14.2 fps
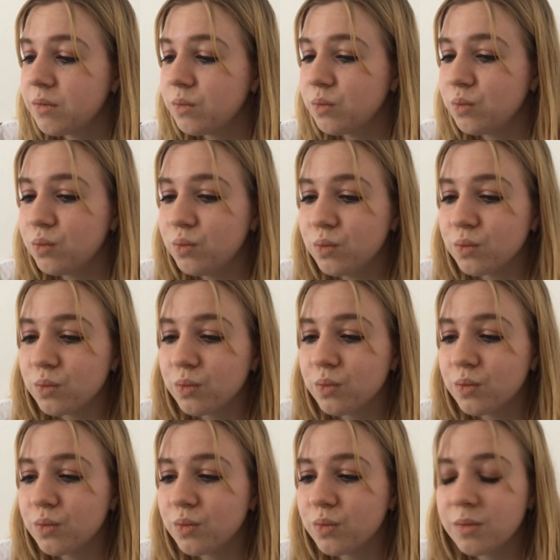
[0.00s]
Mm.
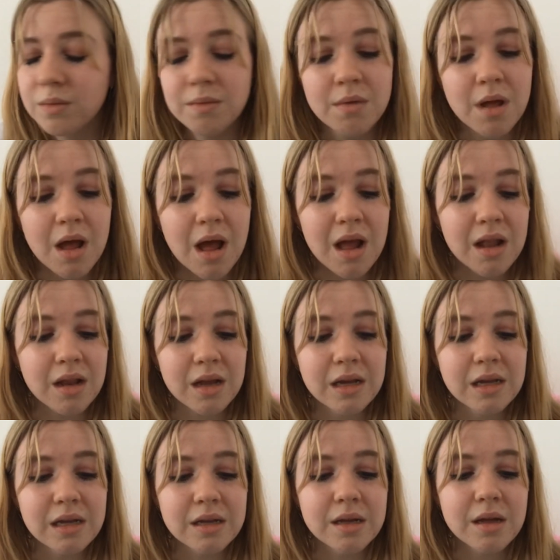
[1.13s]
I
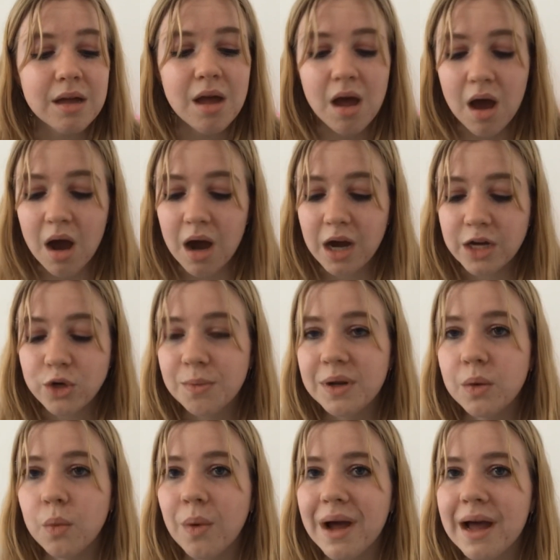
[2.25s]
like it. I normally
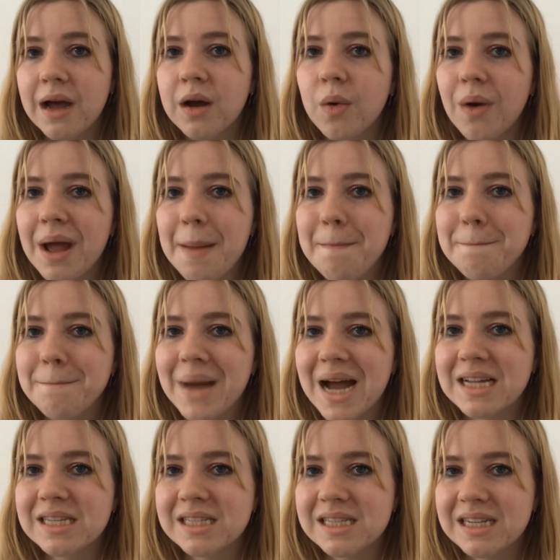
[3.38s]
wear quite
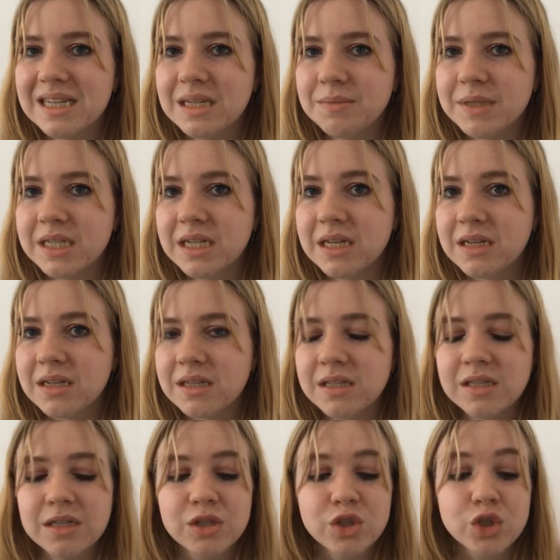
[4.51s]
matte
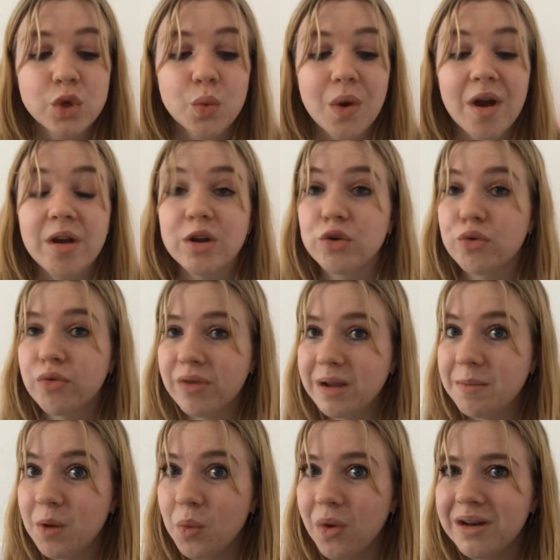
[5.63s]
lipsticks, so wearing a
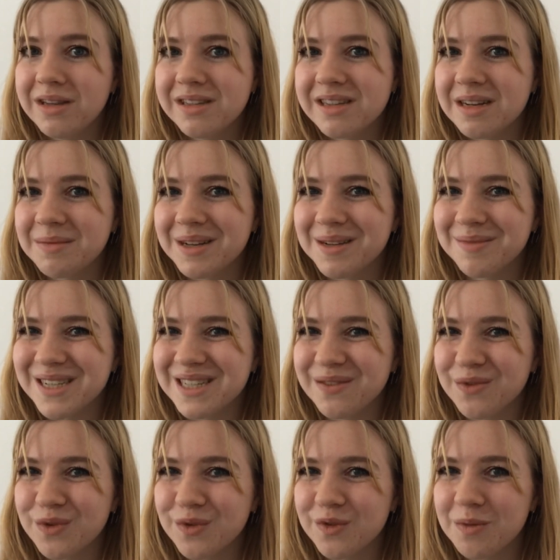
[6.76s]
creamy one is going to be a bit
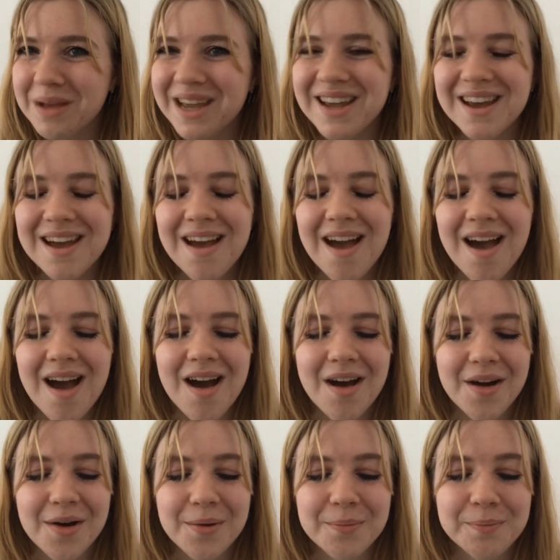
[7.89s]
different for me.
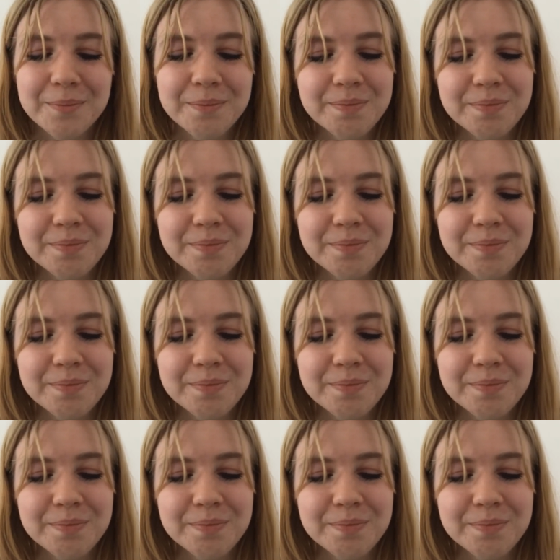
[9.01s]
Um,